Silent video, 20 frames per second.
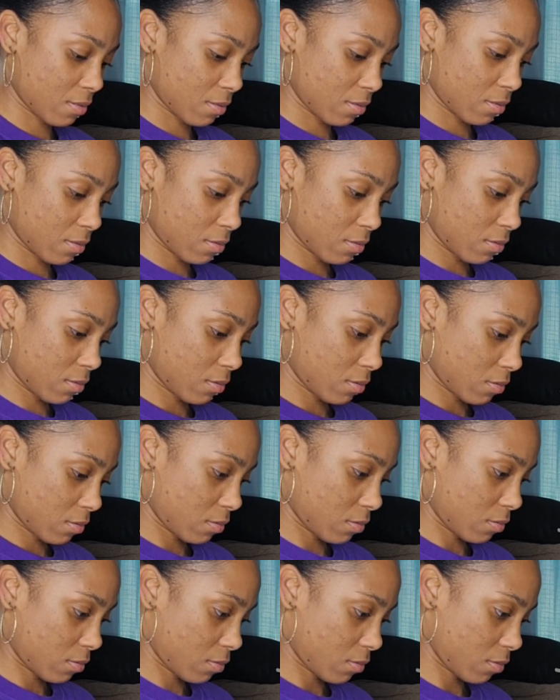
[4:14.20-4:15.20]

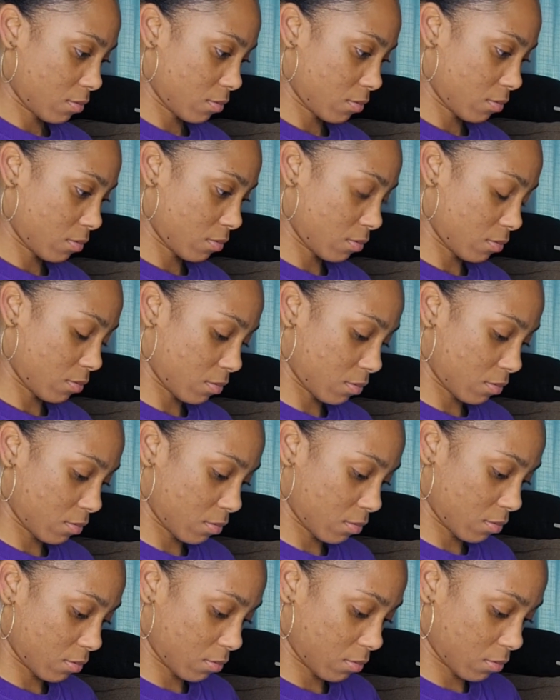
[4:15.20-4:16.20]

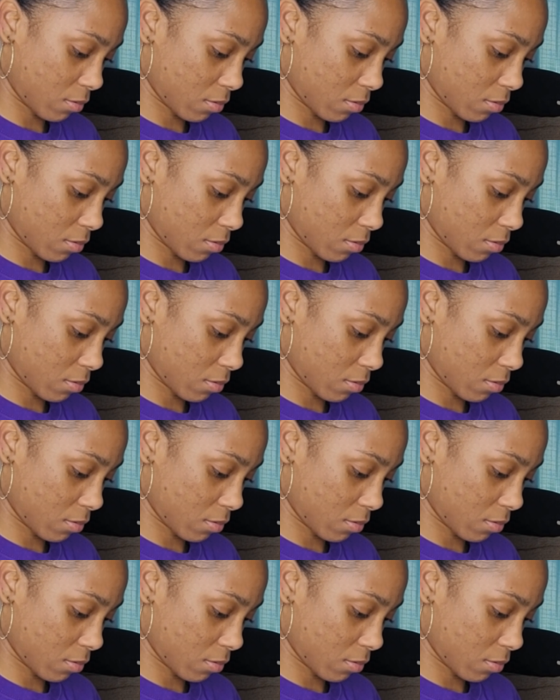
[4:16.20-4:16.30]
(no one is talking)